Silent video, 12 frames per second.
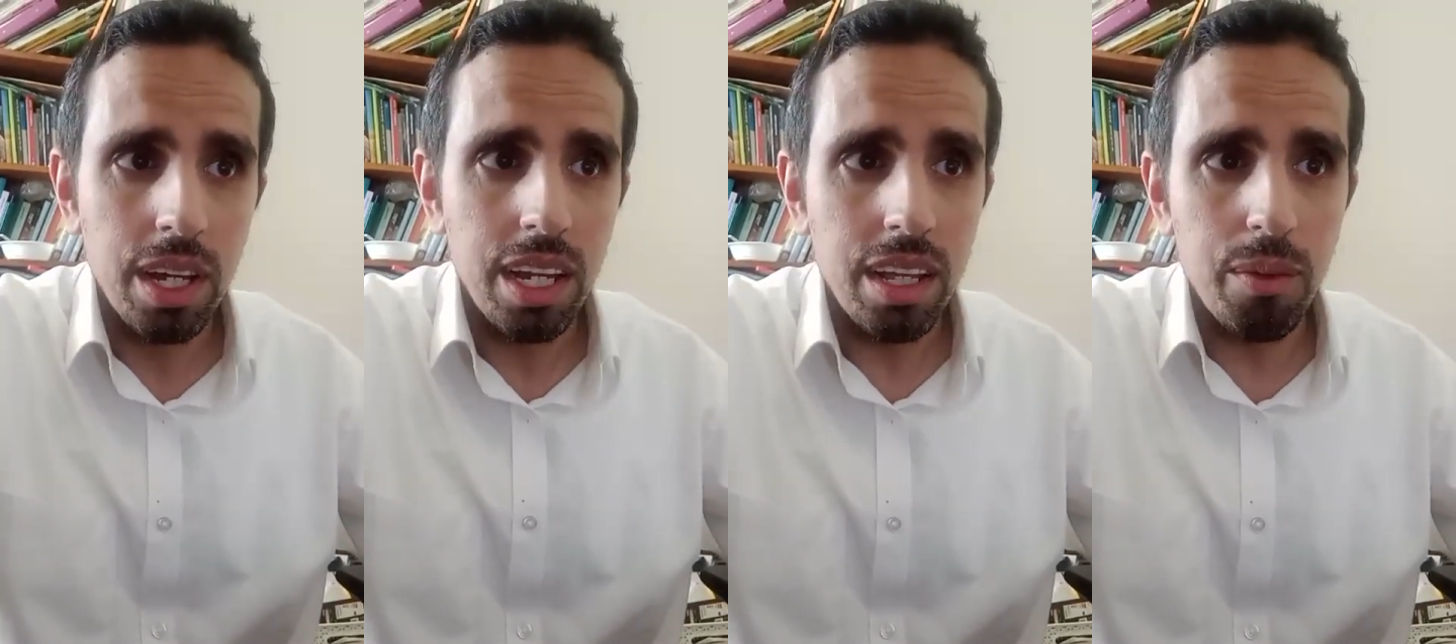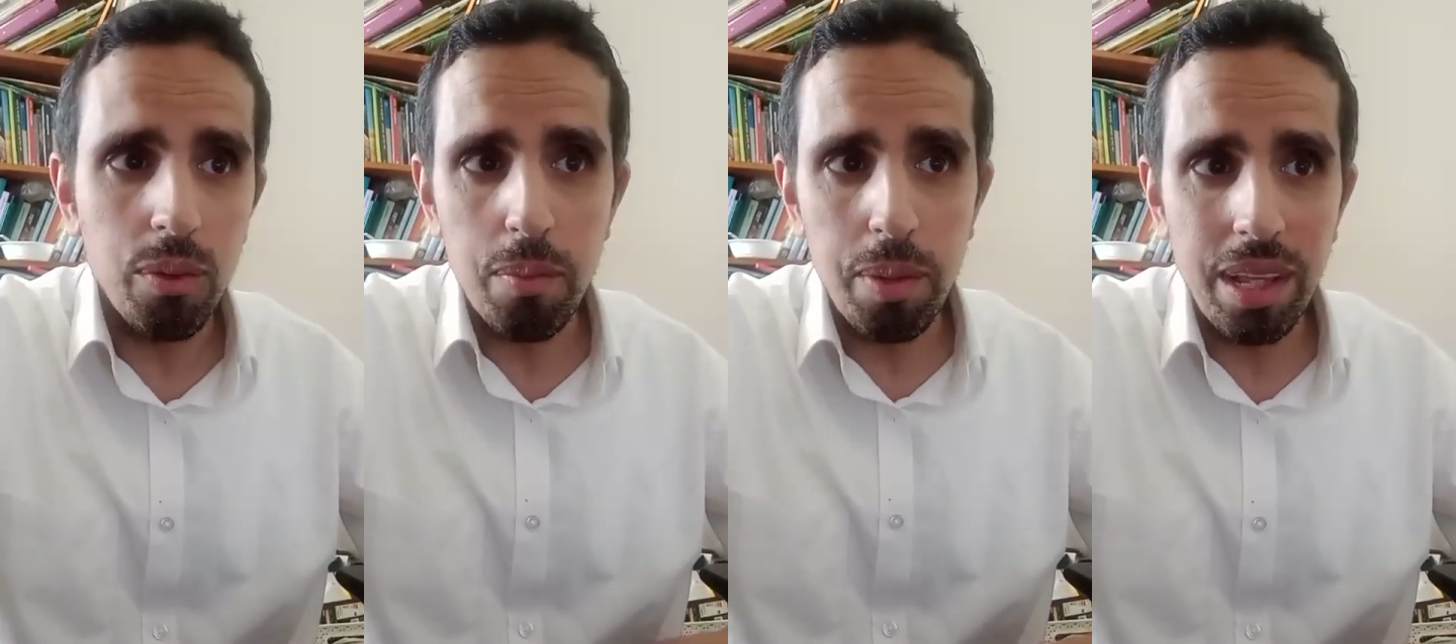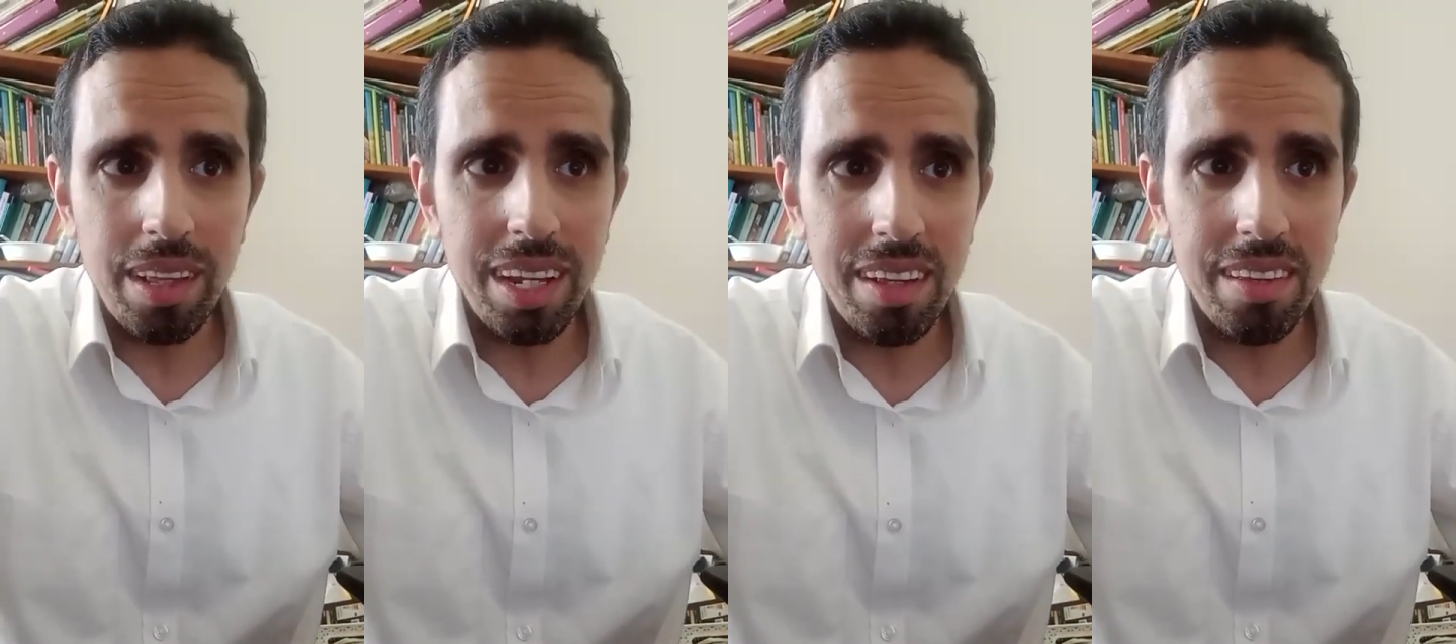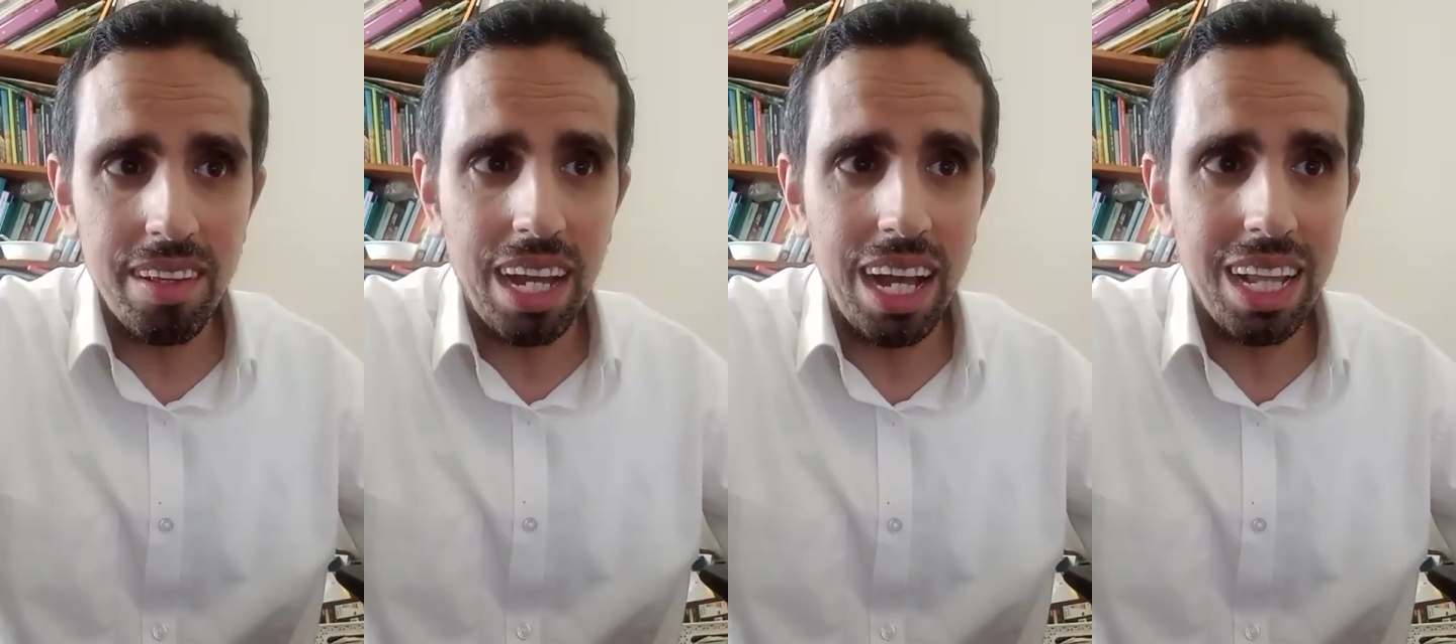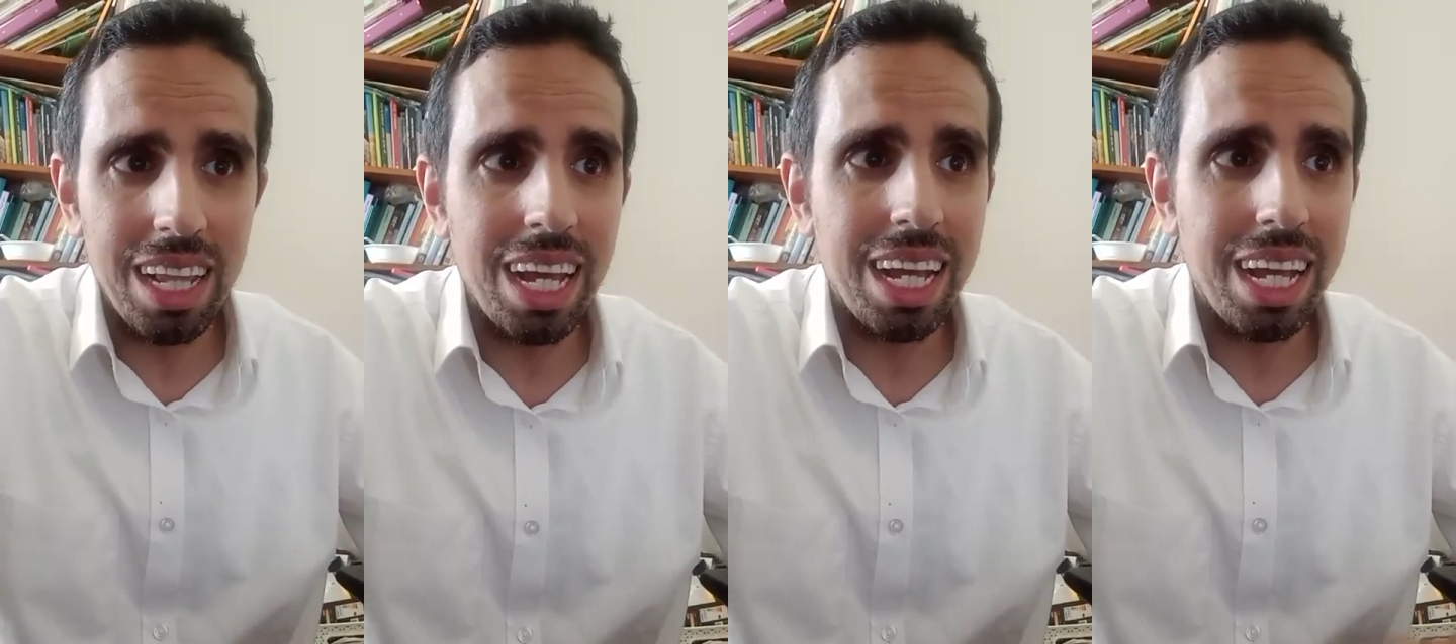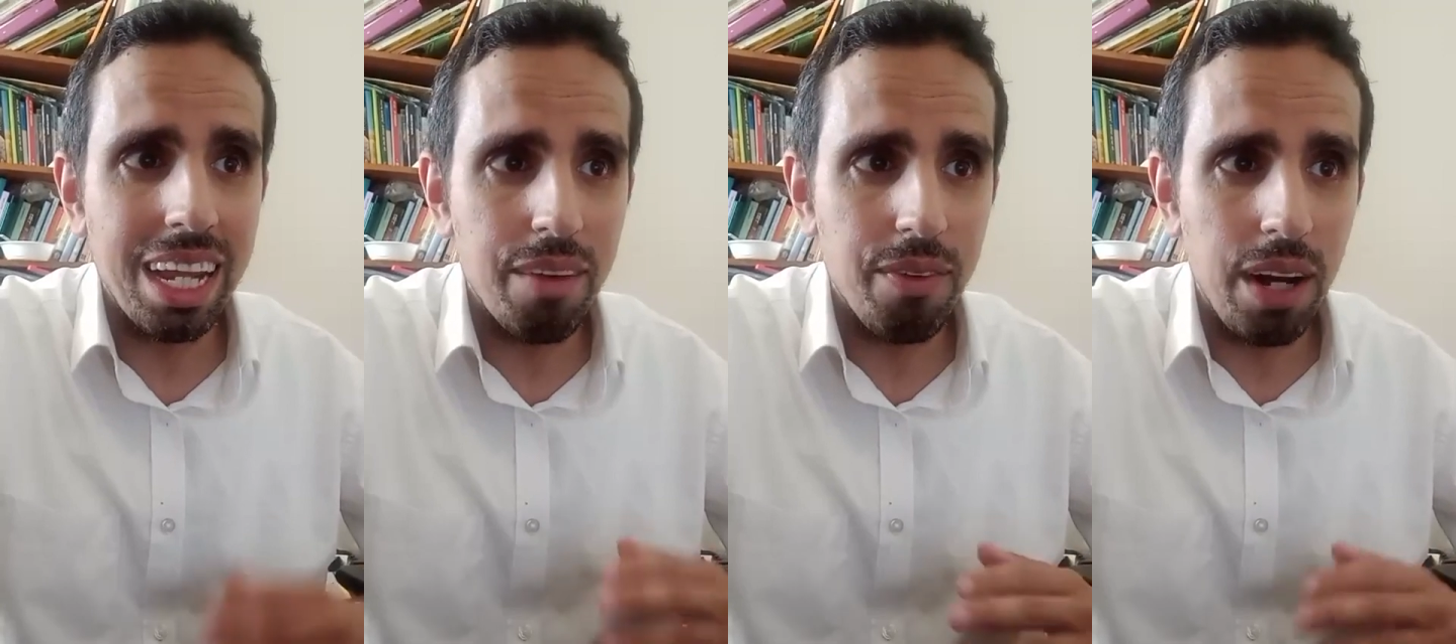It was a Beit Knesset al
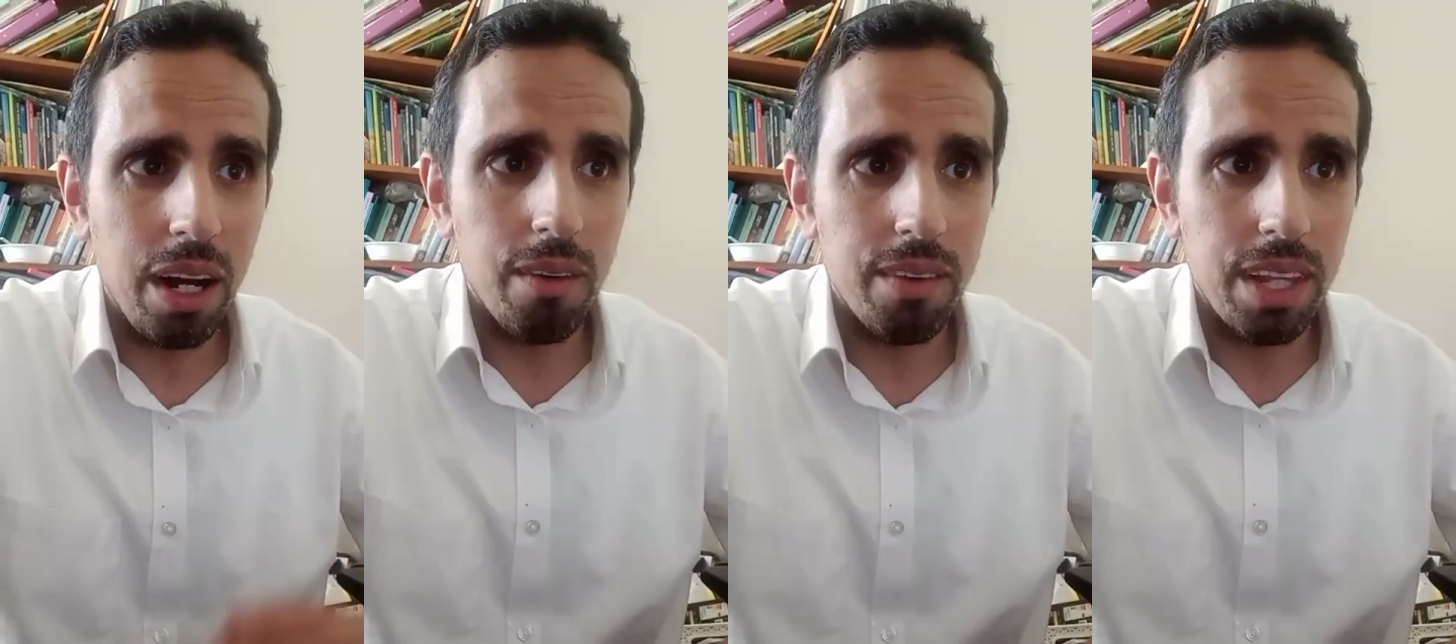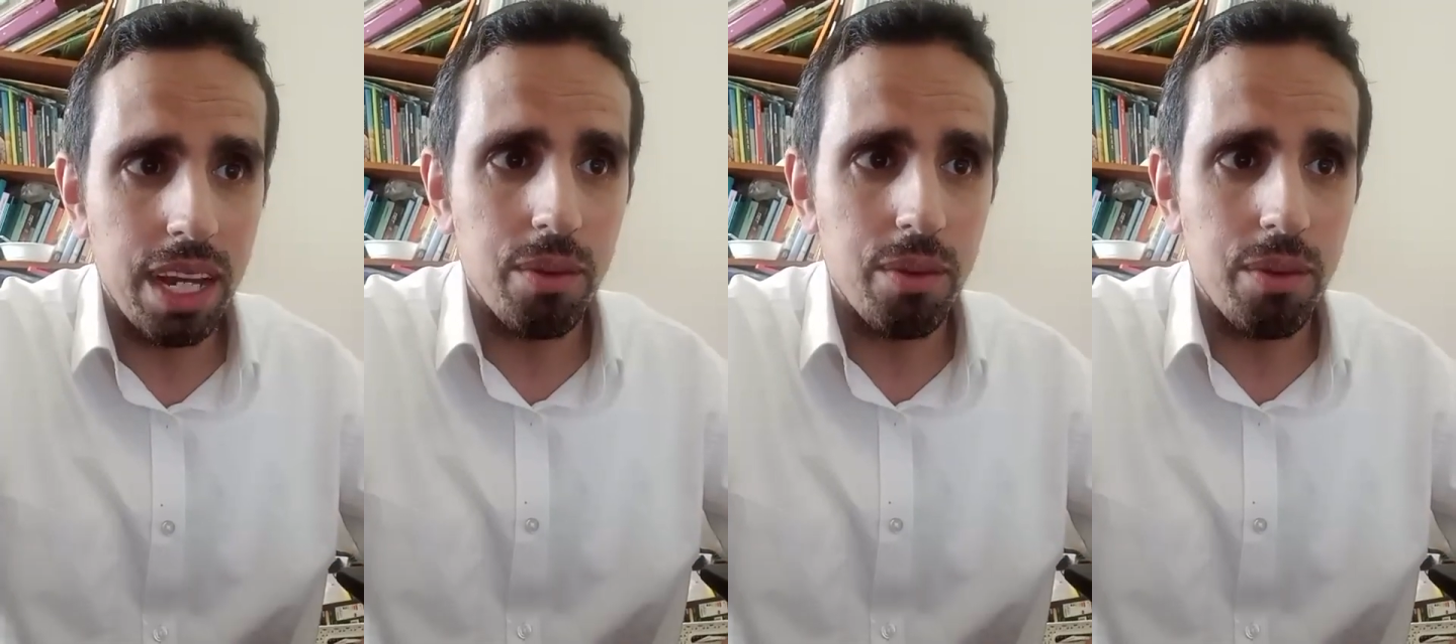Griba over there.